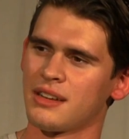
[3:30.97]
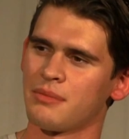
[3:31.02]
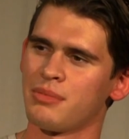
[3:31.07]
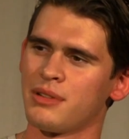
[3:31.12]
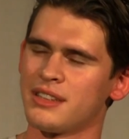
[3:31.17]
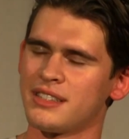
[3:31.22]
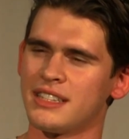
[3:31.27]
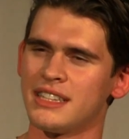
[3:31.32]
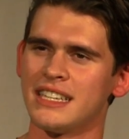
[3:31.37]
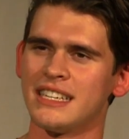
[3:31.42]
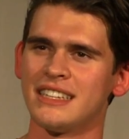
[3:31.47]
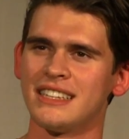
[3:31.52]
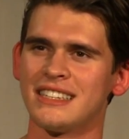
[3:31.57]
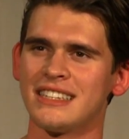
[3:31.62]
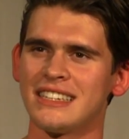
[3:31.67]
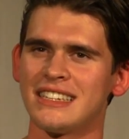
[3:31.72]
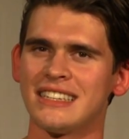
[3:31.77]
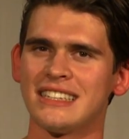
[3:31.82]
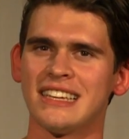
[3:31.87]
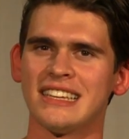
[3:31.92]
pleasantly
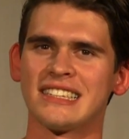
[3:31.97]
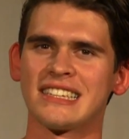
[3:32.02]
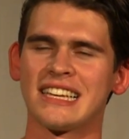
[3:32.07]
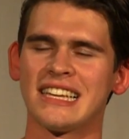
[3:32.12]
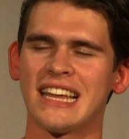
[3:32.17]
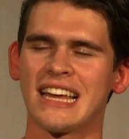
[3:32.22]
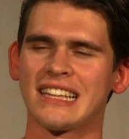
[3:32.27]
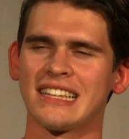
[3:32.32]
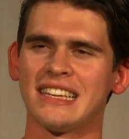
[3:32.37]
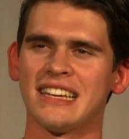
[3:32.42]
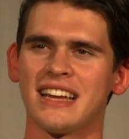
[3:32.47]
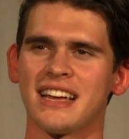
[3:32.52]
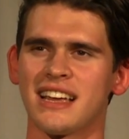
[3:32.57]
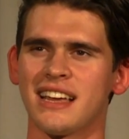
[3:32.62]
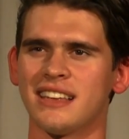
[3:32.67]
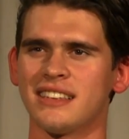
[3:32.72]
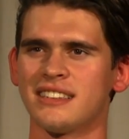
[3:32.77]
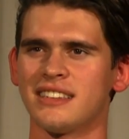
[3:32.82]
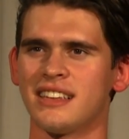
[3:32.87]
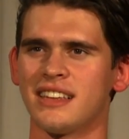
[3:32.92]
disconnected, I guess.